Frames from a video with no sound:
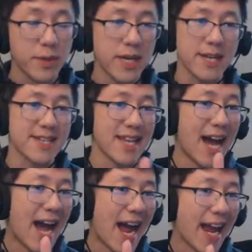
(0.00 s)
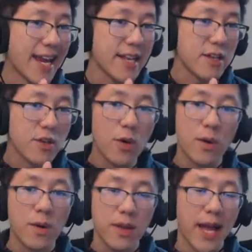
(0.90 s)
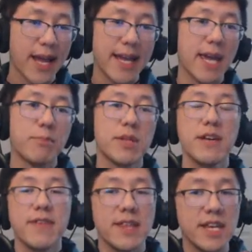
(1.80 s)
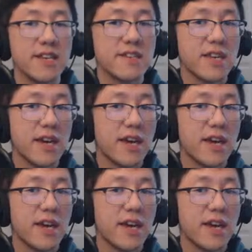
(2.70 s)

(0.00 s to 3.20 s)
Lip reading: because I can't believe that these